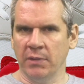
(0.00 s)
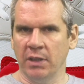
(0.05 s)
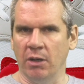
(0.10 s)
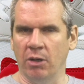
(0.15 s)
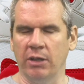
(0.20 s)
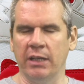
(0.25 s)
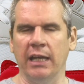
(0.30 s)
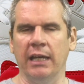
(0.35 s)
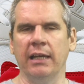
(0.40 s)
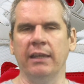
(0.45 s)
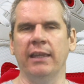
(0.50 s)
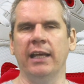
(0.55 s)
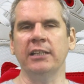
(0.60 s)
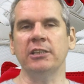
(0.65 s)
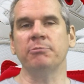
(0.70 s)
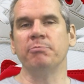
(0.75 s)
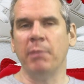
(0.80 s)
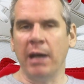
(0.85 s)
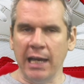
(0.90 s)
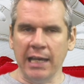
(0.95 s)
Okay,
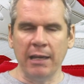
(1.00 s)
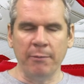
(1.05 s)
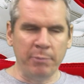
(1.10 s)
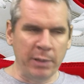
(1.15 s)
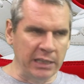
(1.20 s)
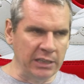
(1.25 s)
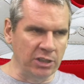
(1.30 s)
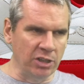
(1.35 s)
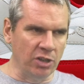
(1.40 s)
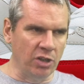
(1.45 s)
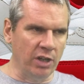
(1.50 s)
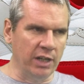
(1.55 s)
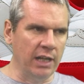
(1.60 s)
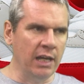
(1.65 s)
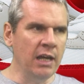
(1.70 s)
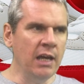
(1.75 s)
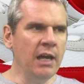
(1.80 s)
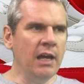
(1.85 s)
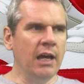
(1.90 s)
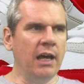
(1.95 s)
that's my opinion on
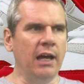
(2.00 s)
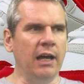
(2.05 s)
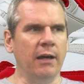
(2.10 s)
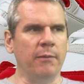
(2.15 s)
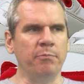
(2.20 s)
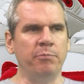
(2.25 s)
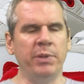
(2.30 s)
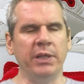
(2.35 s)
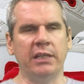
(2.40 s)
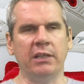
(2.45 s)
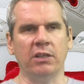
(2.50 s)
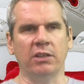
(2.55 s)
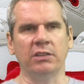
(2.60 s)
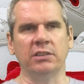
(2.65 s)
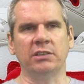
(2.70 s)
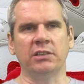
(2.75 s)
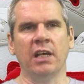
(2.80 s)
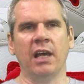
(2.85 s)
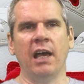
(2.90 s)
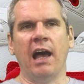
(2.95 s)
it, because